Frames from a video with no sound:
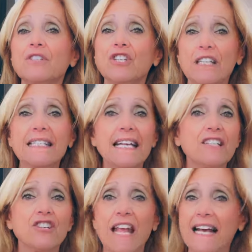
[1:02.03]
she
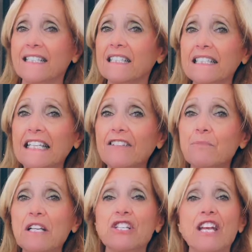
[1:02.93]
said she had to leave
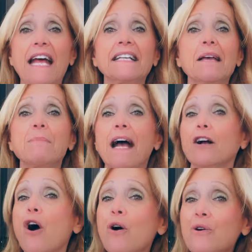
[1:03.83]
because she had to get back
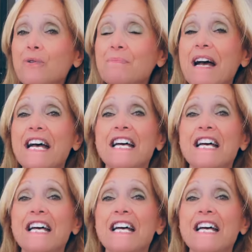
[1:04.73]
home.